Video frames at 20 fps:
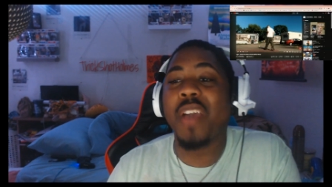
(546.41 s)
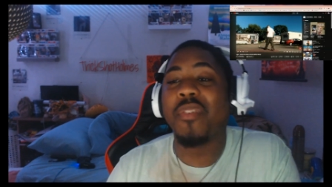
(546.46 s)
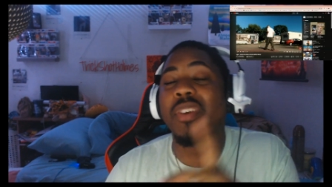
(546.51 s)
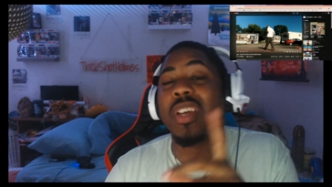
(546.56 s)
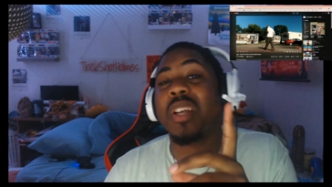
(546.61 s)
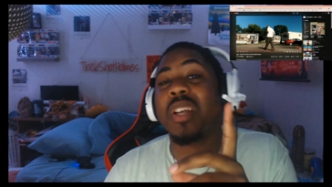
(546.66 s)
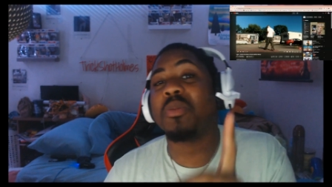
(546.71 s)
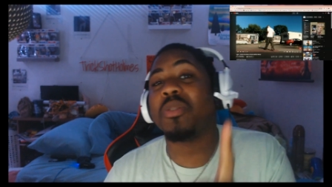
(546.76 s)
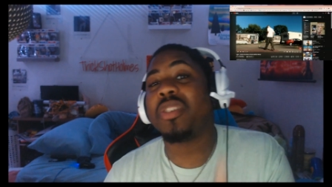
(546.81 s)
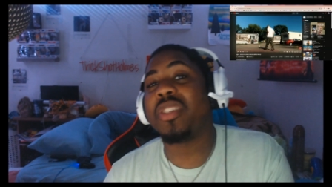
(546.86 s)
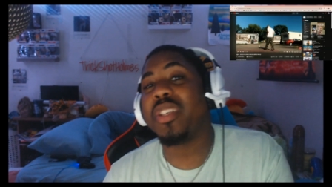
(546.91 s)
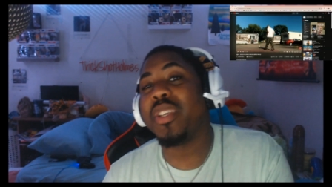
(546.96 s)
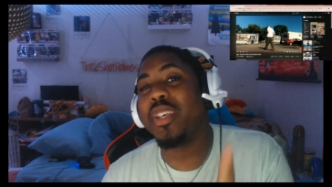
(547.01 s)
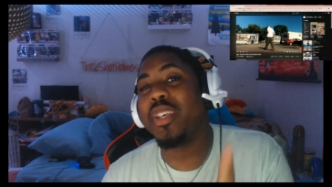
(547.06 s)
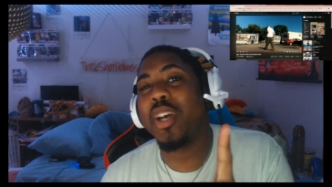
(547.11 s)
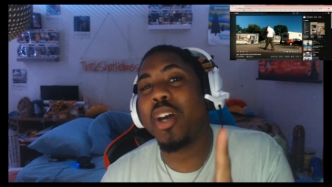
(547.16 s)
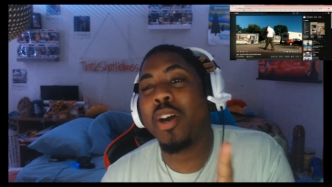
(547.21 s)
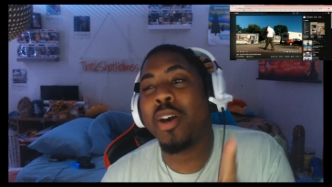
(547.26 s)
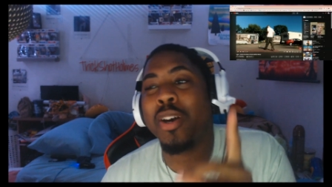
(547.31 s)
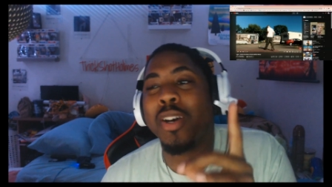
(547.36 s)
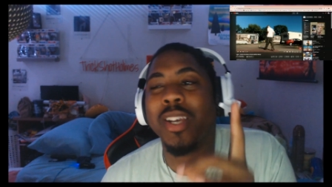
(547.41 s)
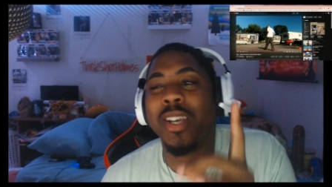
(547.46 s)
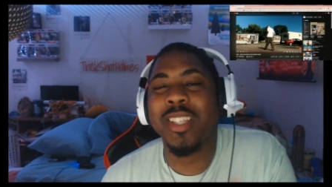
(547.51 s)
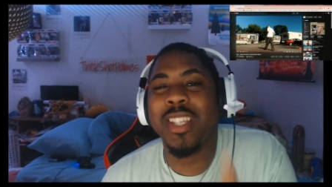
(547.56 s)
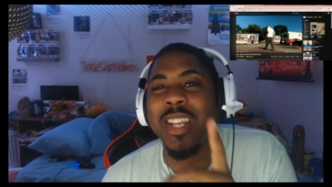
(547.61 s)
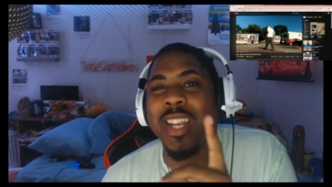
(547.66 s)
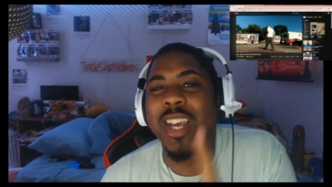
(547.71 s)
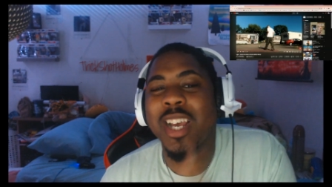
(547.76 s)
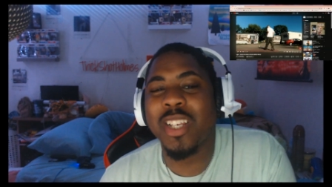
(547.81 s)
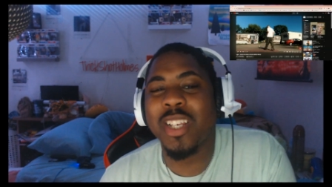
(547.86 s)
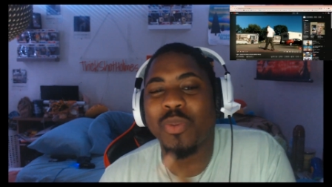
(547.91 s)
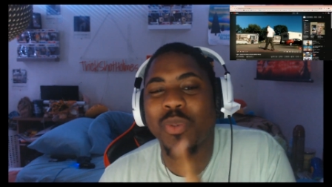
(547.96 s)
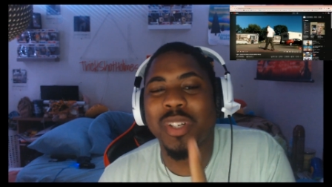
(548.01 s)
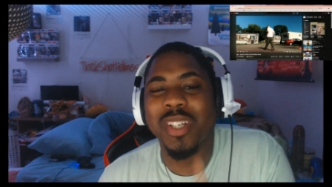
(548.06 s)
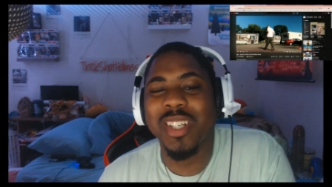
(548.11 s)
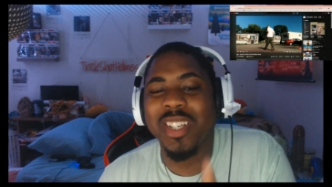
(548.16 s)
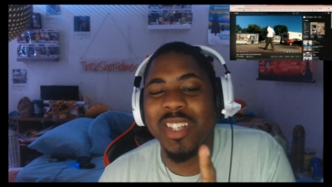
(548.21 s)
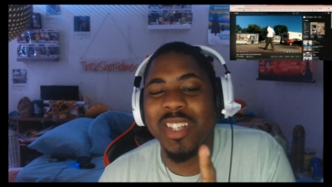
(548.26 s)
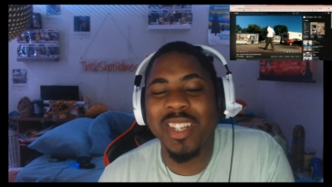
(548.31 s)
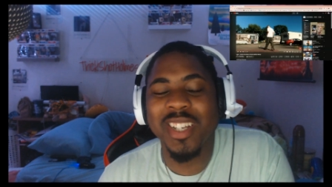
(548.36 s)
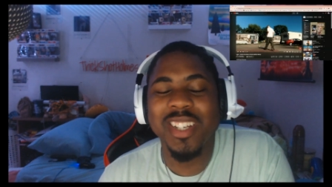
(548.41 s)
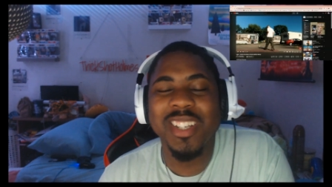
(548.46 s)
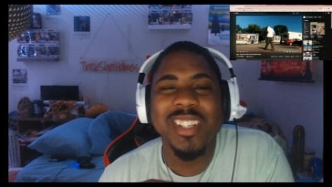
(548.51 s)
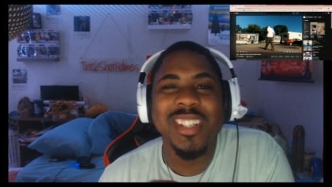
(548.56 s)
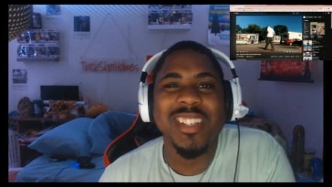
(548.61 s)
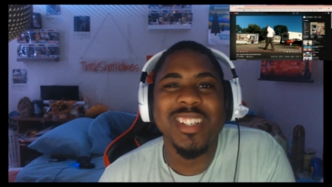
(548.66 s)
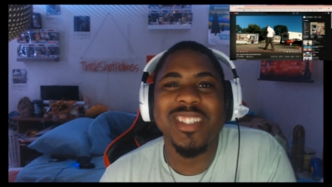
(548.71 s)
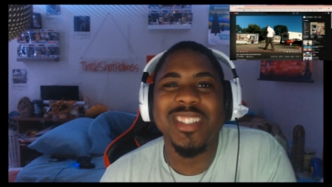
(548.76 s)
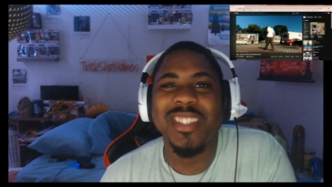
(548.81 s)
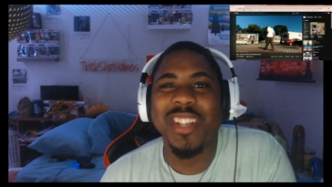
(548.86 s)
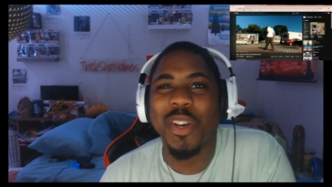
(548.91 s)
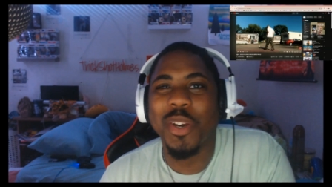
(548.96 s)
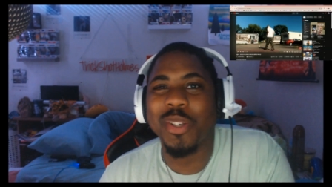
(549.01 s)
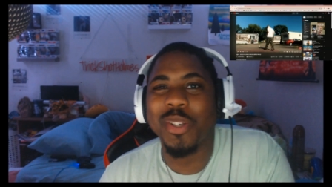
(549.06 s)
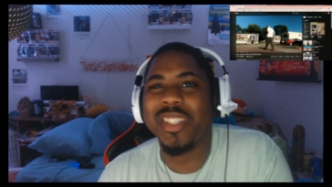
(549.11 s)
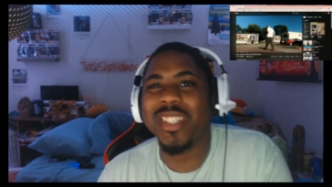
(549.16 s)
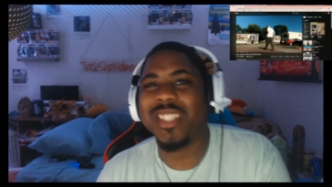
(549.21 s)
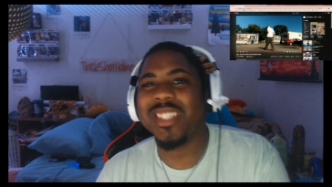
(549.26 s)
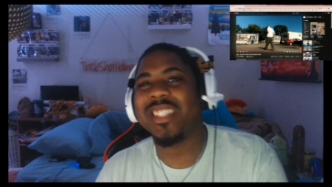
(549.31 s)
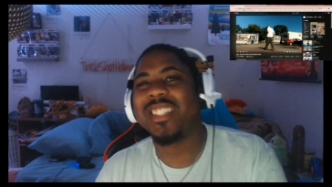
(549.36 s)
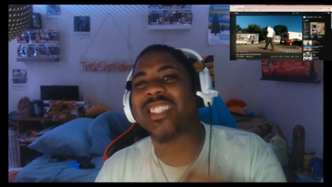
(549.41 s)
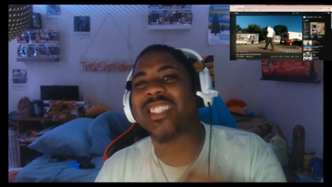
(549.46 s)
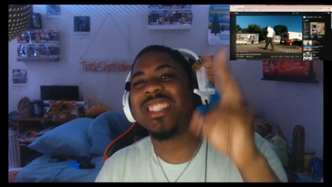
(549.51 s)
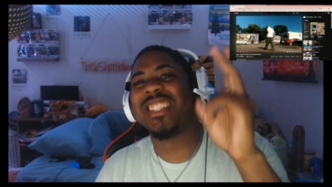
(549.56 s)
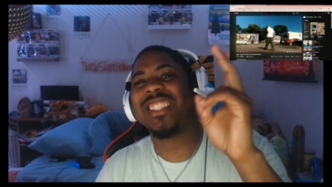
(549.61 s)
And I will see y'all in the next one. Uh, deuces.